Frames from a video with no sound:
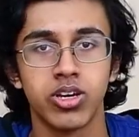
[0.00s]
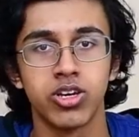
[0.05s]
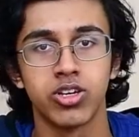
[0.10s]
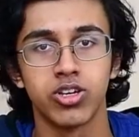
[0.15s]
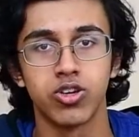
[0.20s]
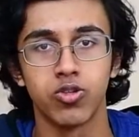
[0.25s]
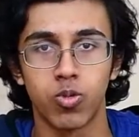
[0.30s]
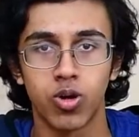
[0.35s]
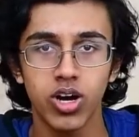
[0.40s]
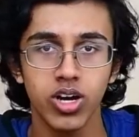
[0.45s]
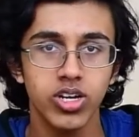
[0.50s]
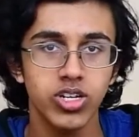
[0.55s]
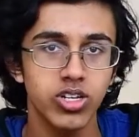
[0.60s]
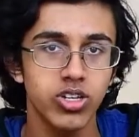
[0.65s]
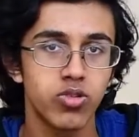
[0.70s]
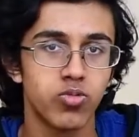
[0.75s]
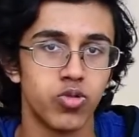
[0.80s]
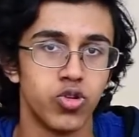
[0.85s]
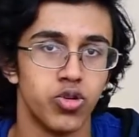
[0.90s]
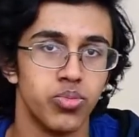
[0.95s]
You walk into
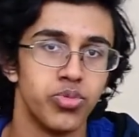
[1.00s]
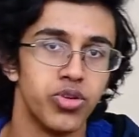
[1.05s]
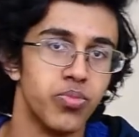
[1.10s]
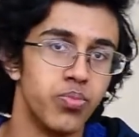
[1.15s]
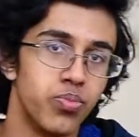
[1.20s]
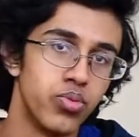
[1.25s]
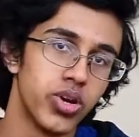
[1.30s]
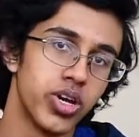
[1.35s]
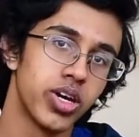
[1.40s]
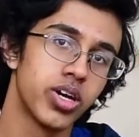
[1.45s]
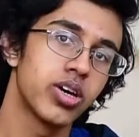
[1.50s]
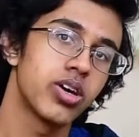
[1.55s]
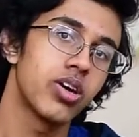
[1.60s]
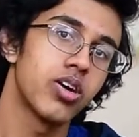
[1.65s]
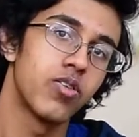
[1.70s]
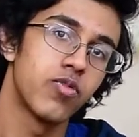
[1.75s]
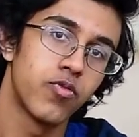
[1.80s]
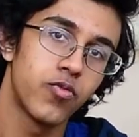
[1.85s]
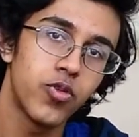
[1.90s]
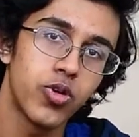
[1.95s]
the room, you bring,
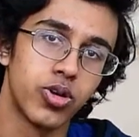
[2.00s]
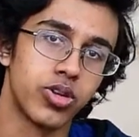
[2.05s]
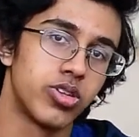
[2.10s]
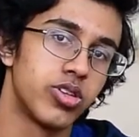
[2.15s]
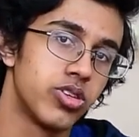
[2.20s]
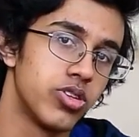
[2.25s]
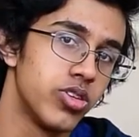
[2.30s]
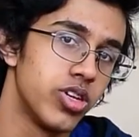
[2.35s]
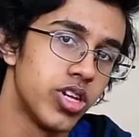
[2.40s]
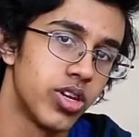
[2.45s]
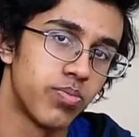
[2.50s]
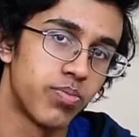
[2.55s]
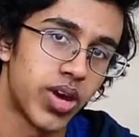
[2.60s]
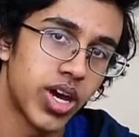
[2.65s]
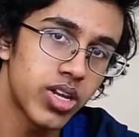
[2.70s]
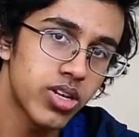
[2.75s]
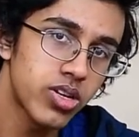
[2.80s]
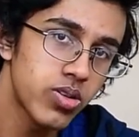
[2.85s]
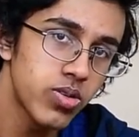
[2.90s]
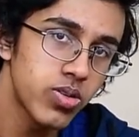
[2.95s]
first, you need a
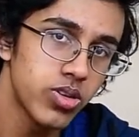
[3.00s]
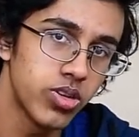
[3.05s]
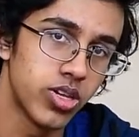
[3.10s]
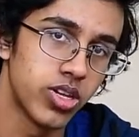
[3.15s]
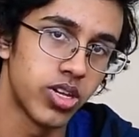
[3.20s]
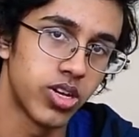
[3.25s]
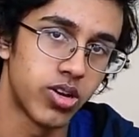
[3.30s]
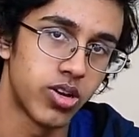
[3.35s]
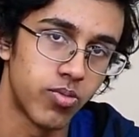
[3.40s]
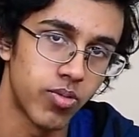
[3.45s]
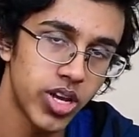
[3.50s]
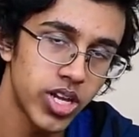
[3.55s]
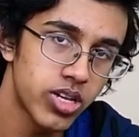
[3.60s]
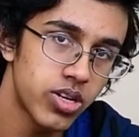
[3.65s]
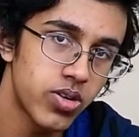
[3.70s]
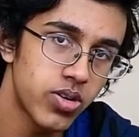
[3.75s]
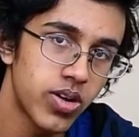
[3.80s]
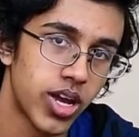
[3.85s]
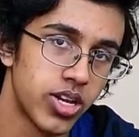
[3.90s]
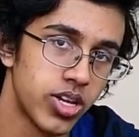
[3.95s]
pencil, you need an
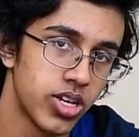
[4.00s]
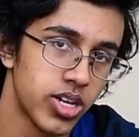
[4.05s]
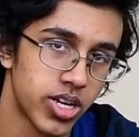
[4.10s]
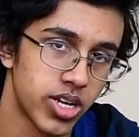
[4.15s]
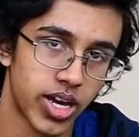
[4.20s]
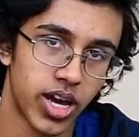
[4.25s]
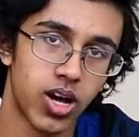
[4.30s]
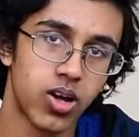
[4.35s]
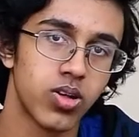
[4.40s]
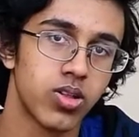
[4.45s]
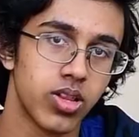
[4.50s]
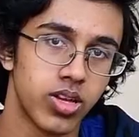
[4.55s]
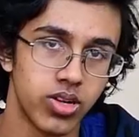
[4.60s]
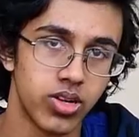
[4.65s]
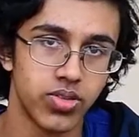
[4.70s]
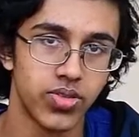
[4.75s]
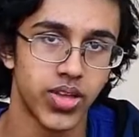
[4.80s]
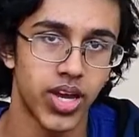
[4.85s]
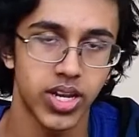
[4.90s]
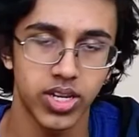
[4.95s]
eraser, and you need a calculator.
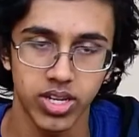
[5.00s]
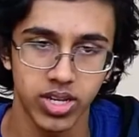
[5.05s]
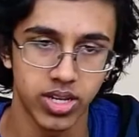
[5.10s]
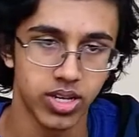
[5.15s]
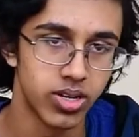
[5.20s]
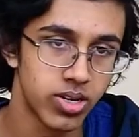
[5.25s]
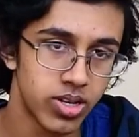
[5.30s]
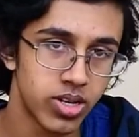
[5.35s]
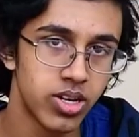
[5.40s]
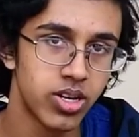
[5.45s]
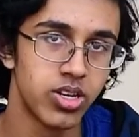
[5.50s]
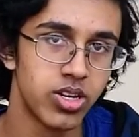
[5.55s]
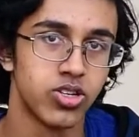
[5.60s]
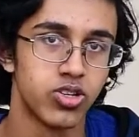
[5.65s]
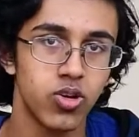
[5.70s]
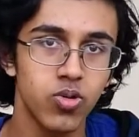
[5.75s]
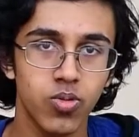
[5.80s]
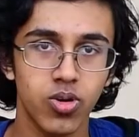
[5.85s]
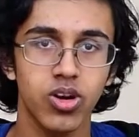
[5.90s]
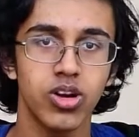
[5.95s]
That's it.
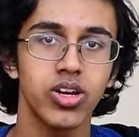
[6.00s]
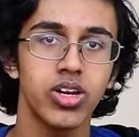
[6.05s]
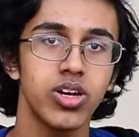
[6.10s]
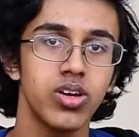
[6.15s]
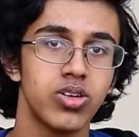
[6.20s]
Don't worry,